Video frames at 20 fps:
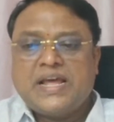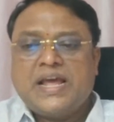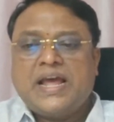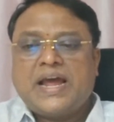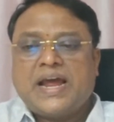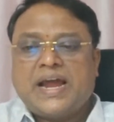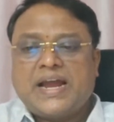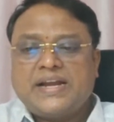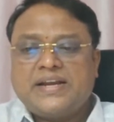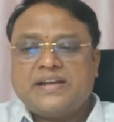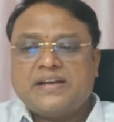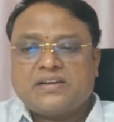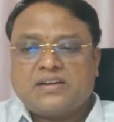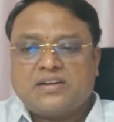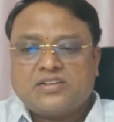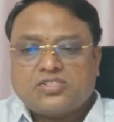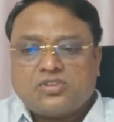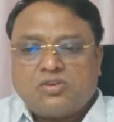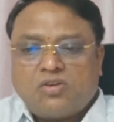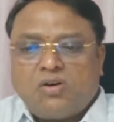and
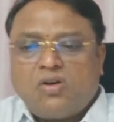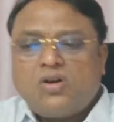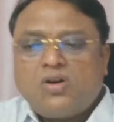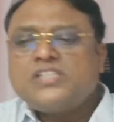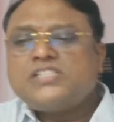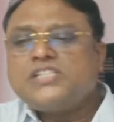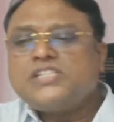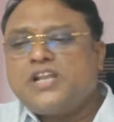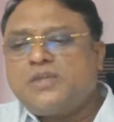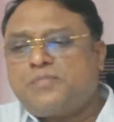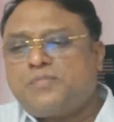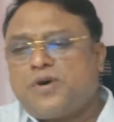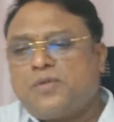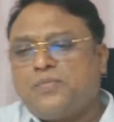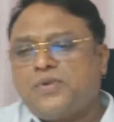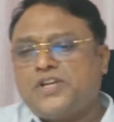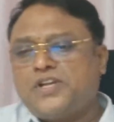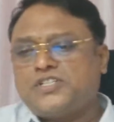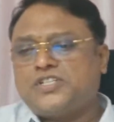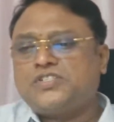across all cell
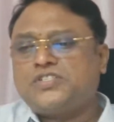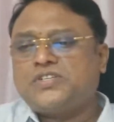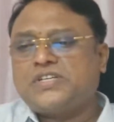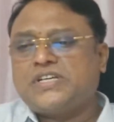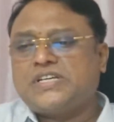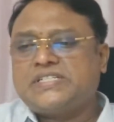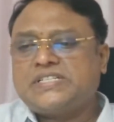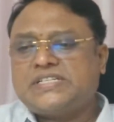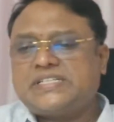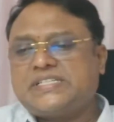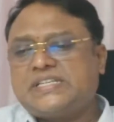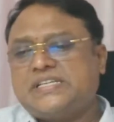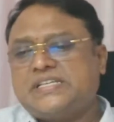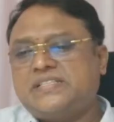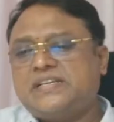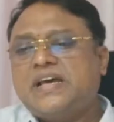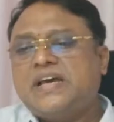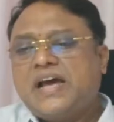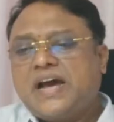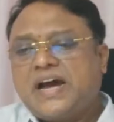populations you can just
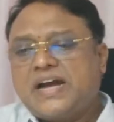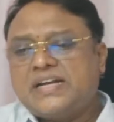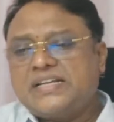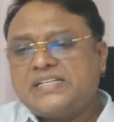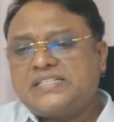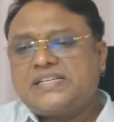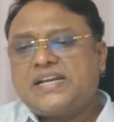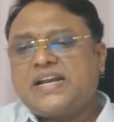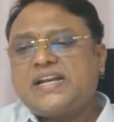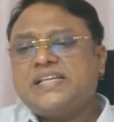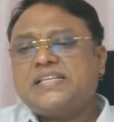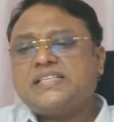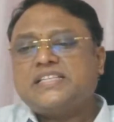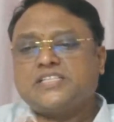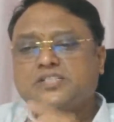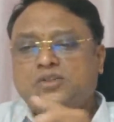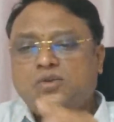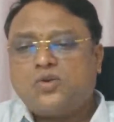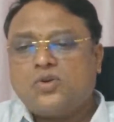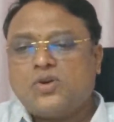see understanding
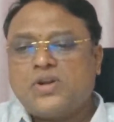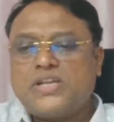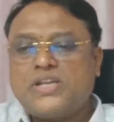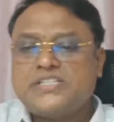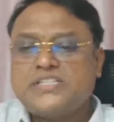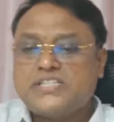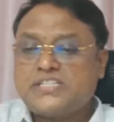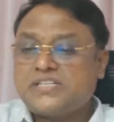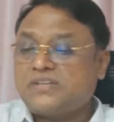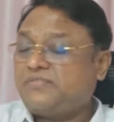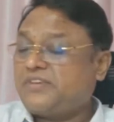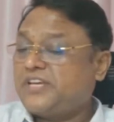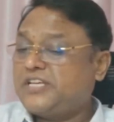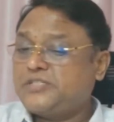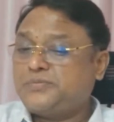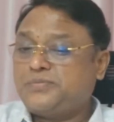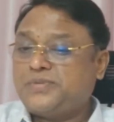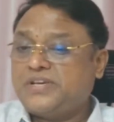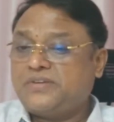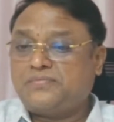this localization of
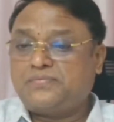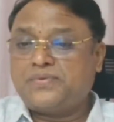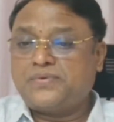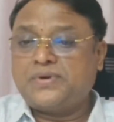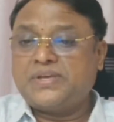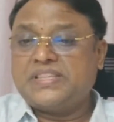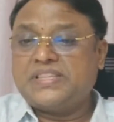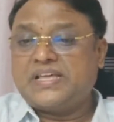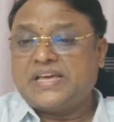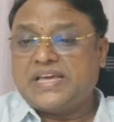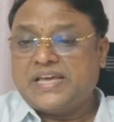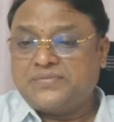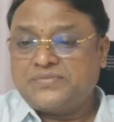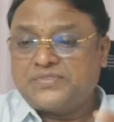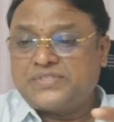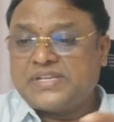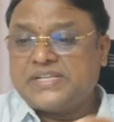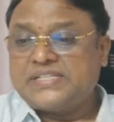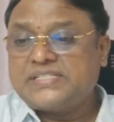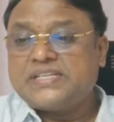HbF in the F
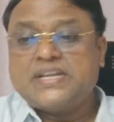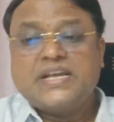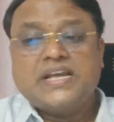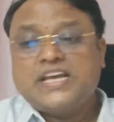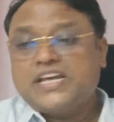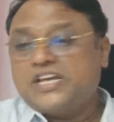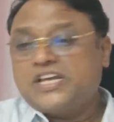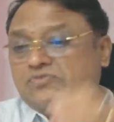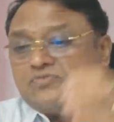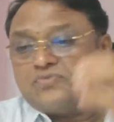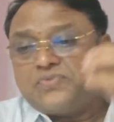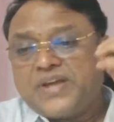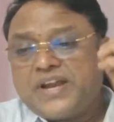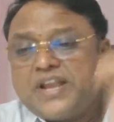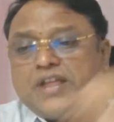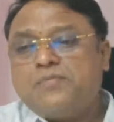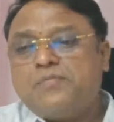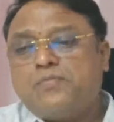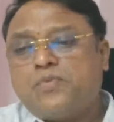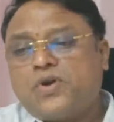cells is very
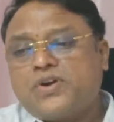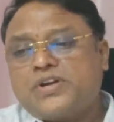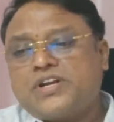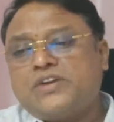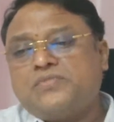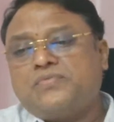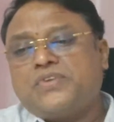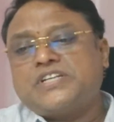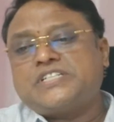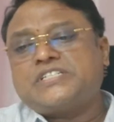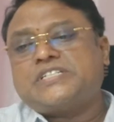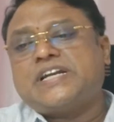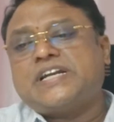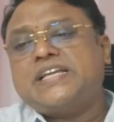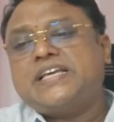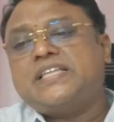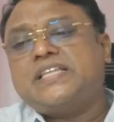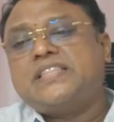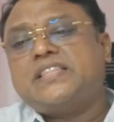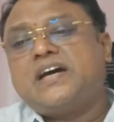important for
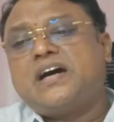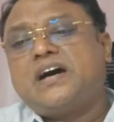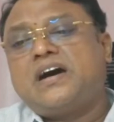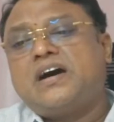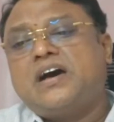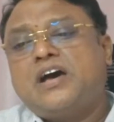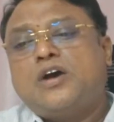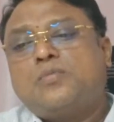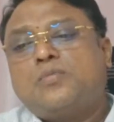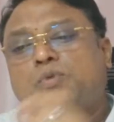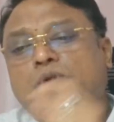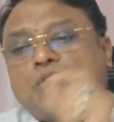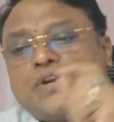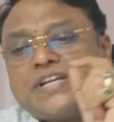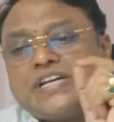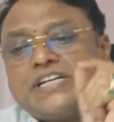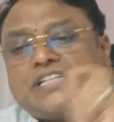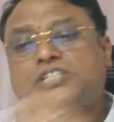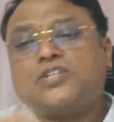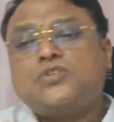studying the
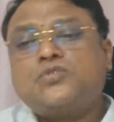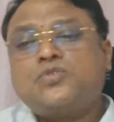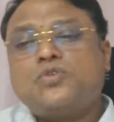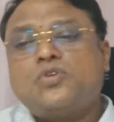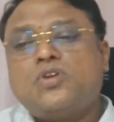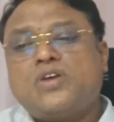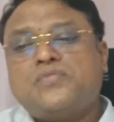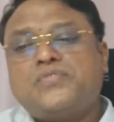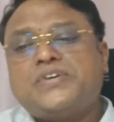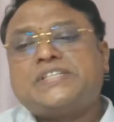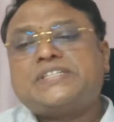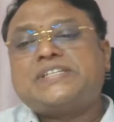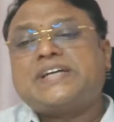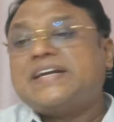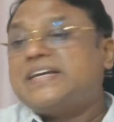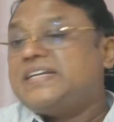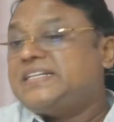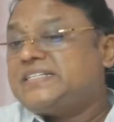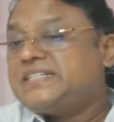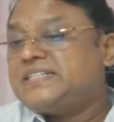protective role of its
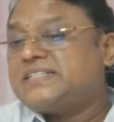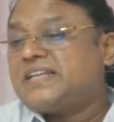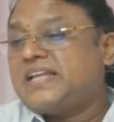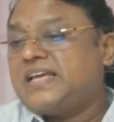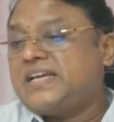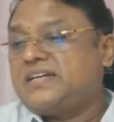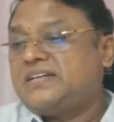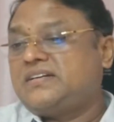conditions like